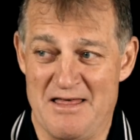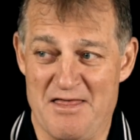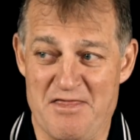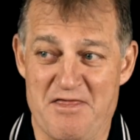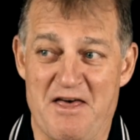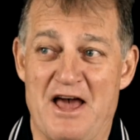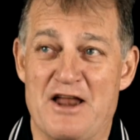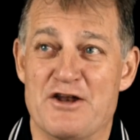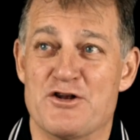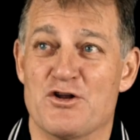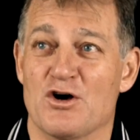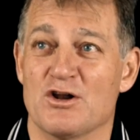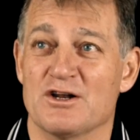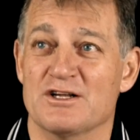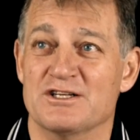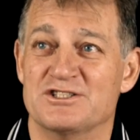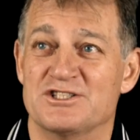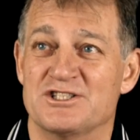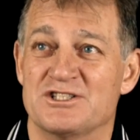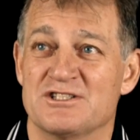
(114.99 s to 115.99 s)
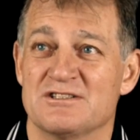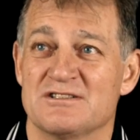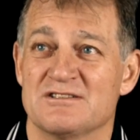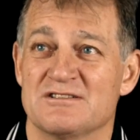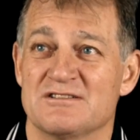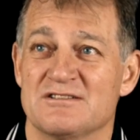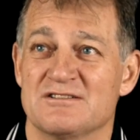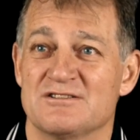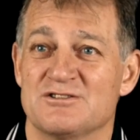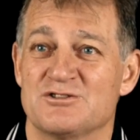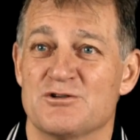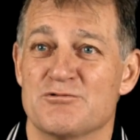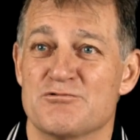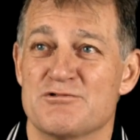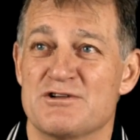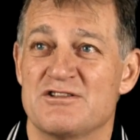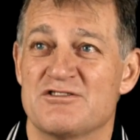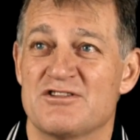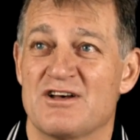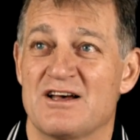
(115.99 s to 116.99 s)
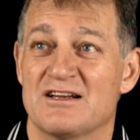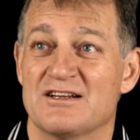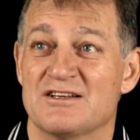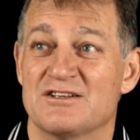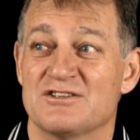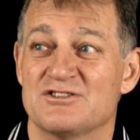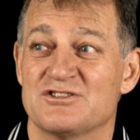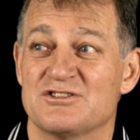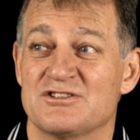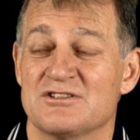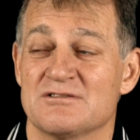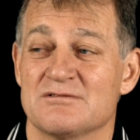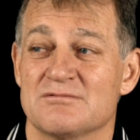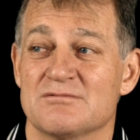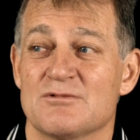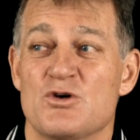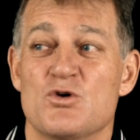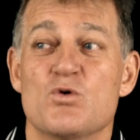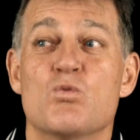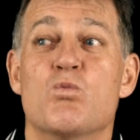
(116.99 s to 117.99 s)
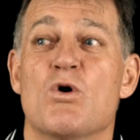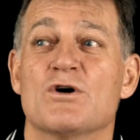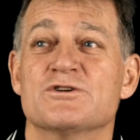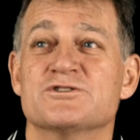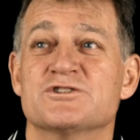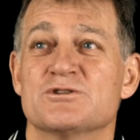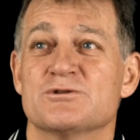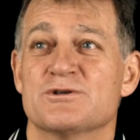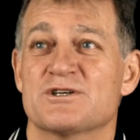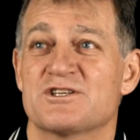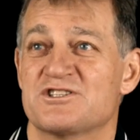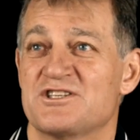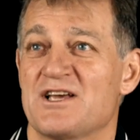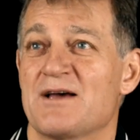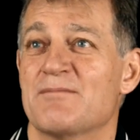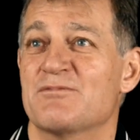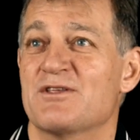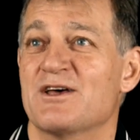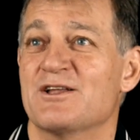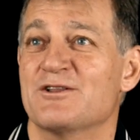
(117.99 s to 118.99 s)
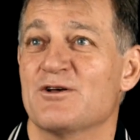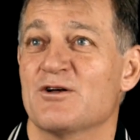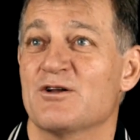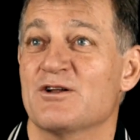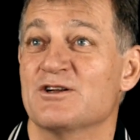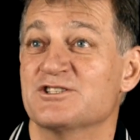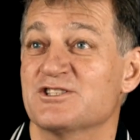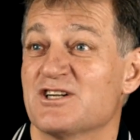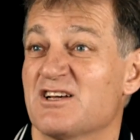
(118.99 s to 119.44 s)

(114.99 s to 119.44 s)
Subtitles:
that knowledge to retailers who want to accept that knowledge.